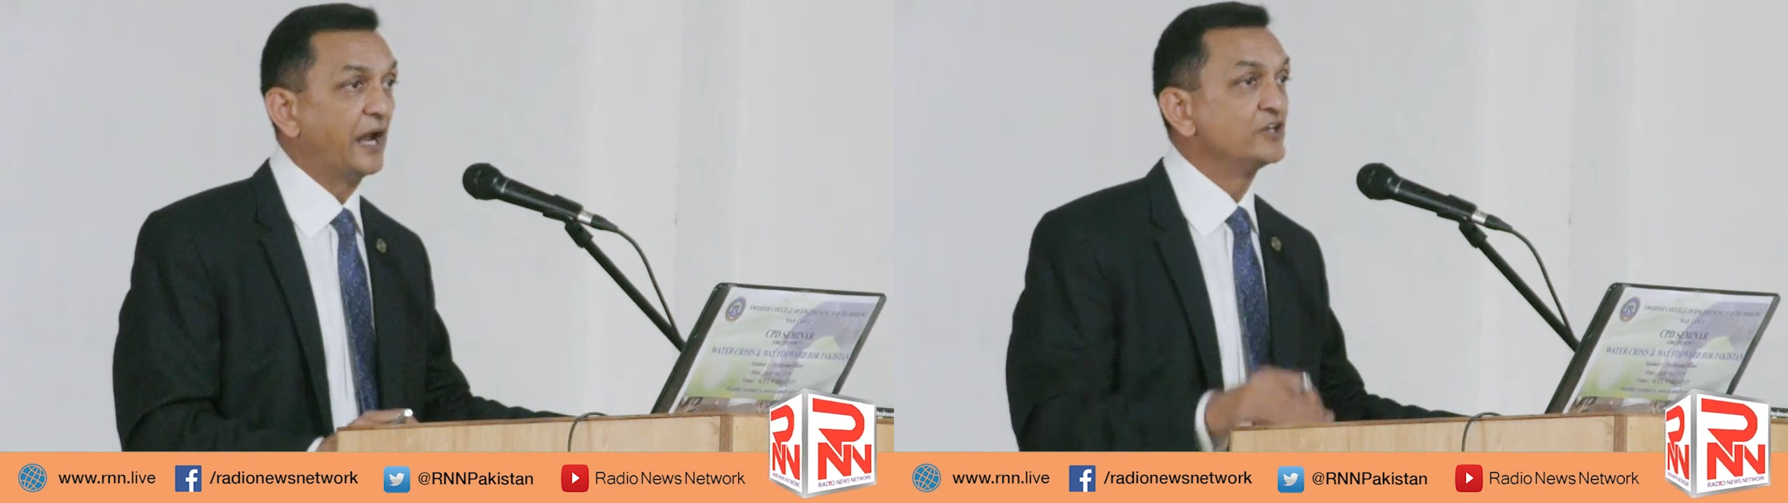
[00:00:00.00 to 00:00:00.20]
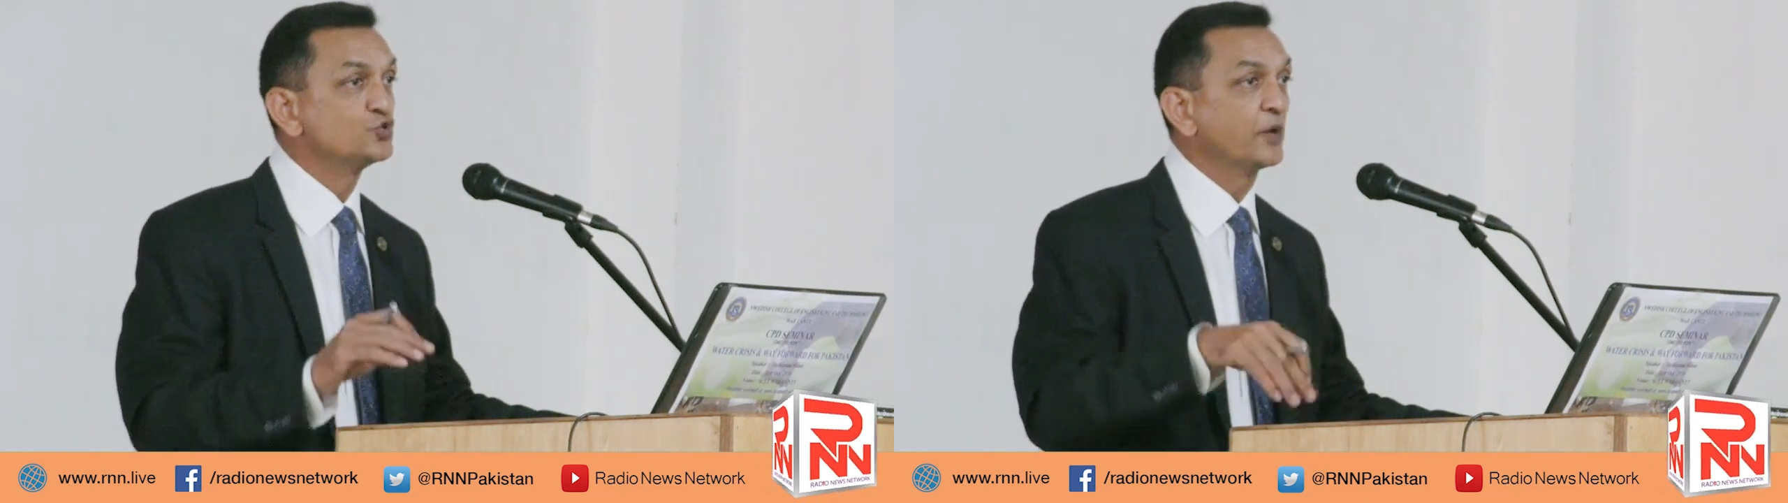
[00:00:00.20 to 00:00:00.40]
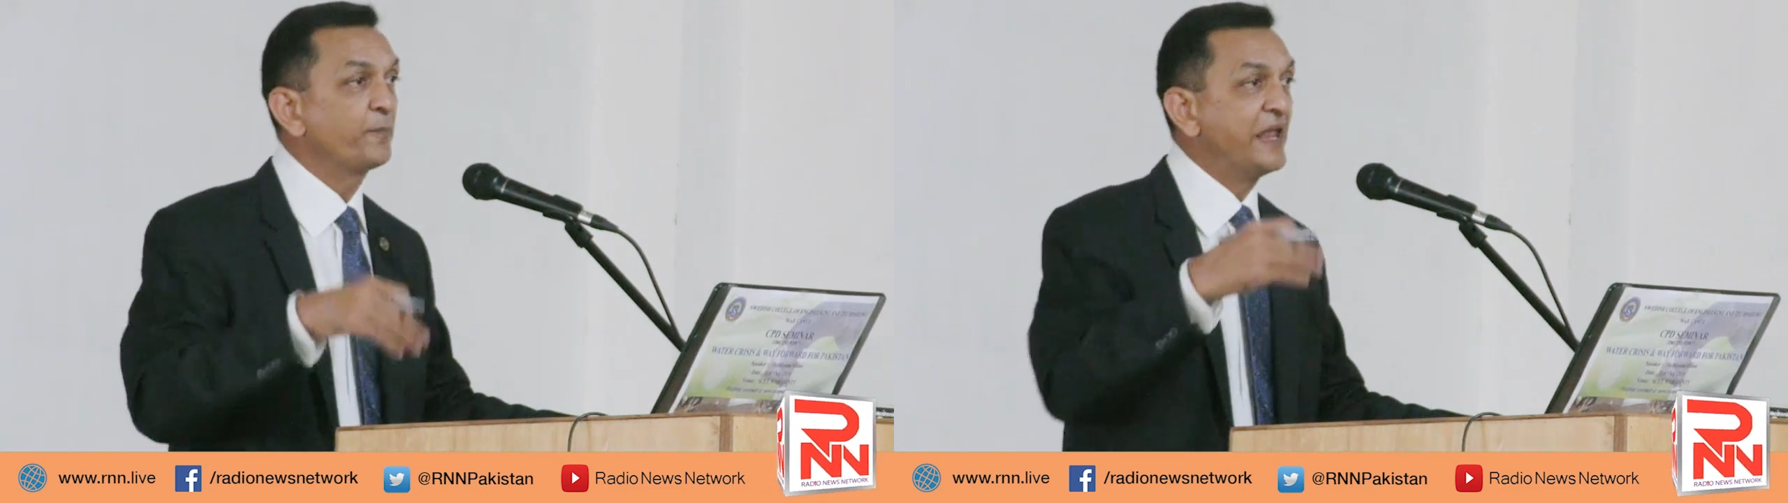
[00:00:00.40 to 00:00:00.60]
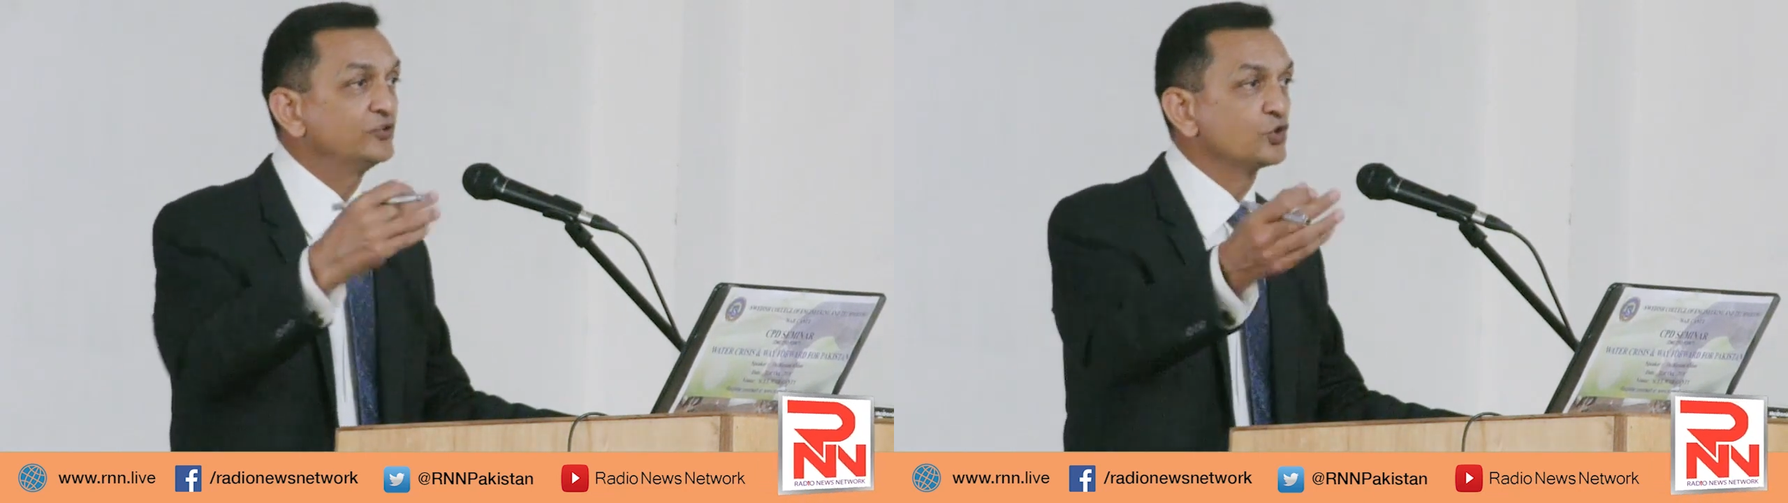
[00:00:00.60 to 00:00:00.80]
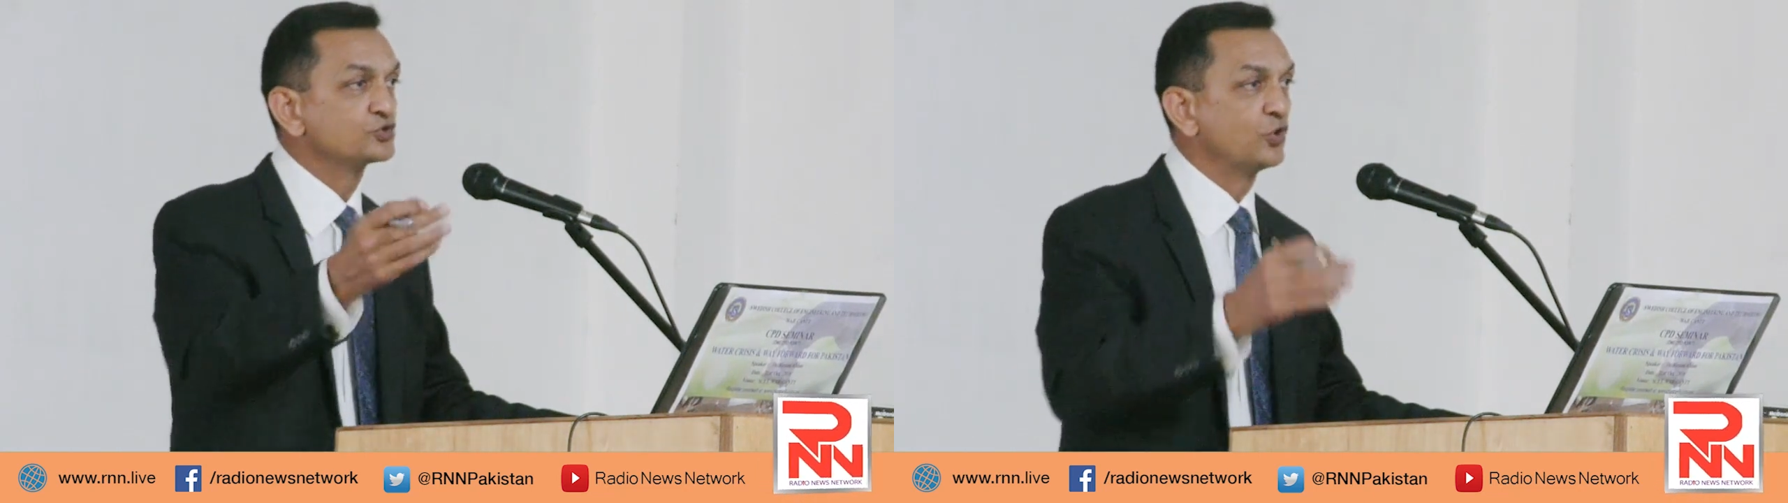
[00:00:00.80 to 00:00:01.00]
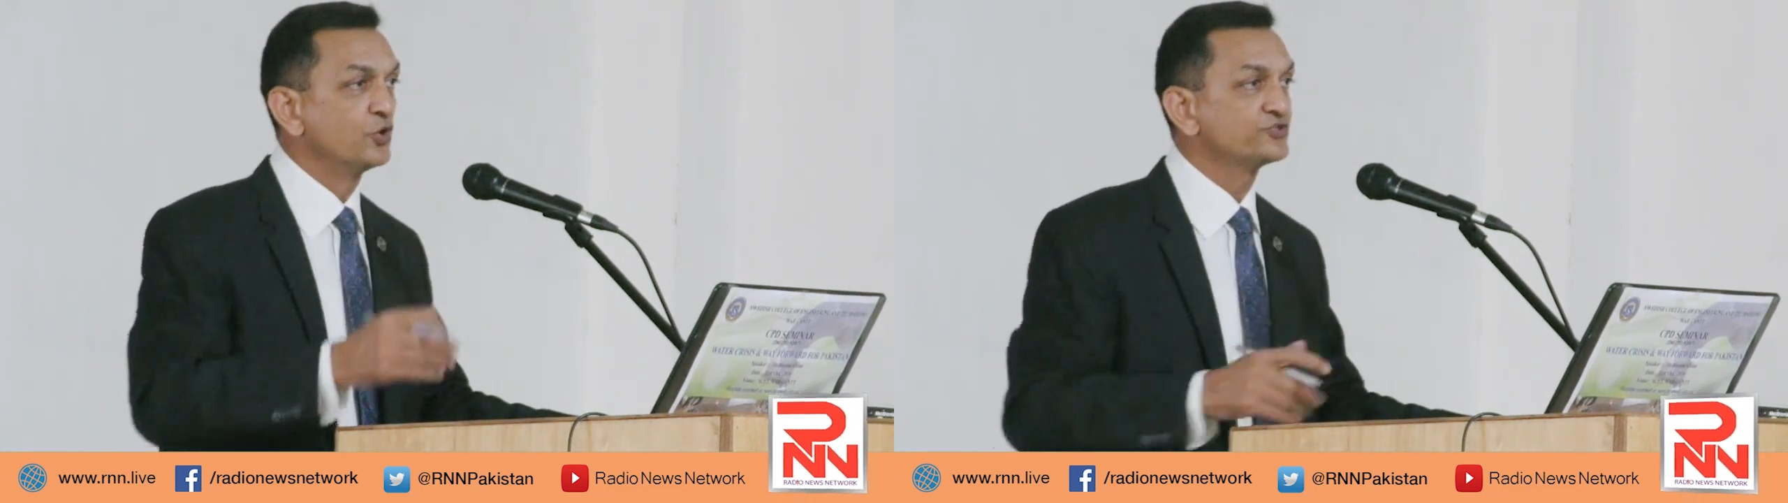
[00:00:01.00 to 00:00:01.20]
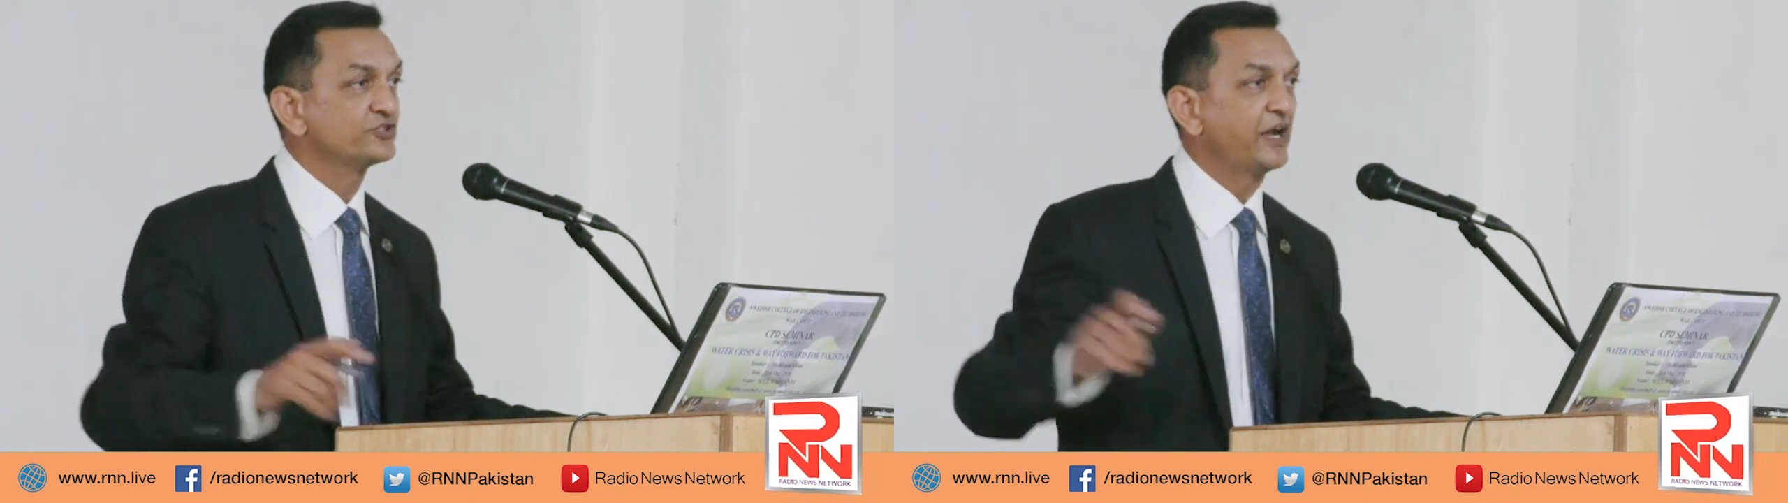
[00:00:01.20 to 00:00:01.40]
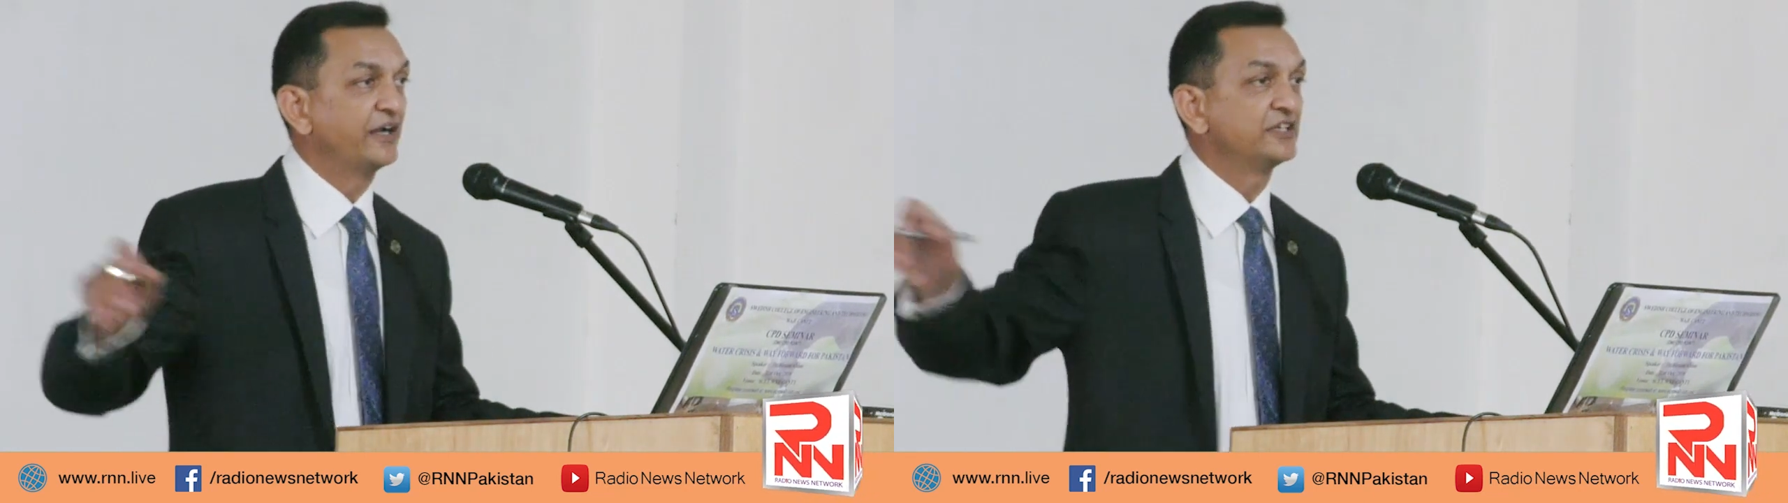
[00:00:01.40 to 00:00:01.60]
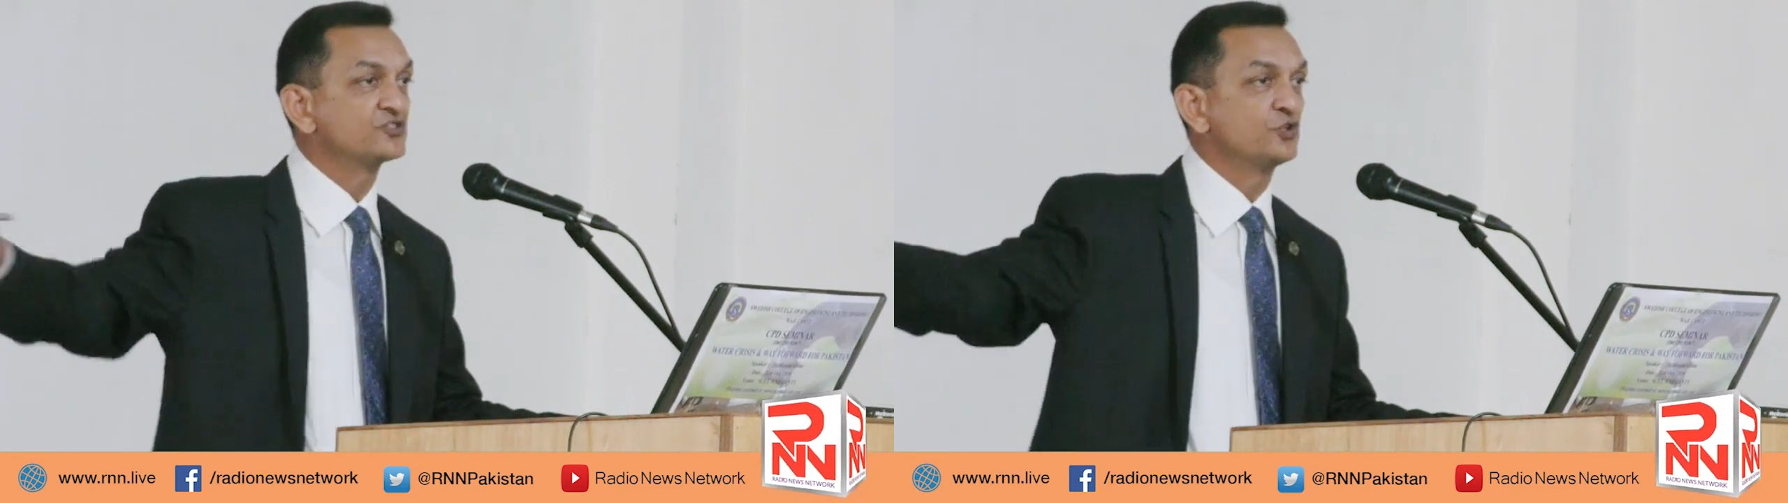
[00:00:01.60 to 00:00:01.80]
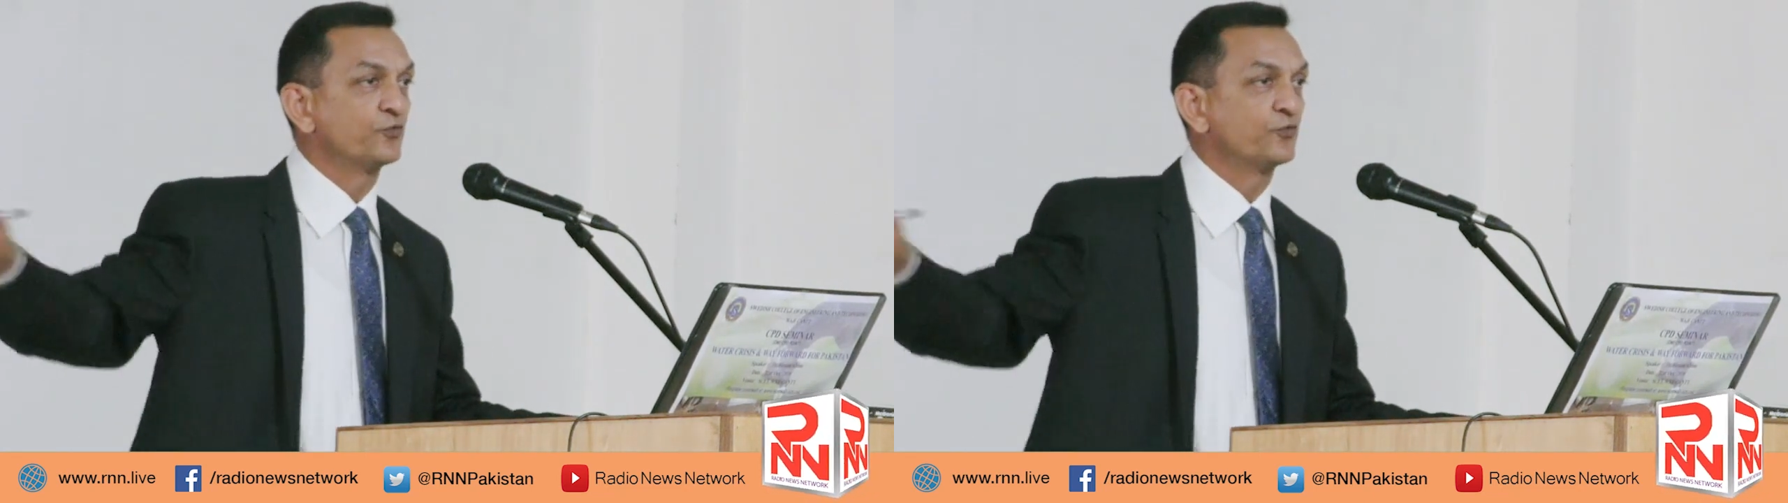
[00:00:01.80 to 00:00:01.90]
And you are paying those loans and it's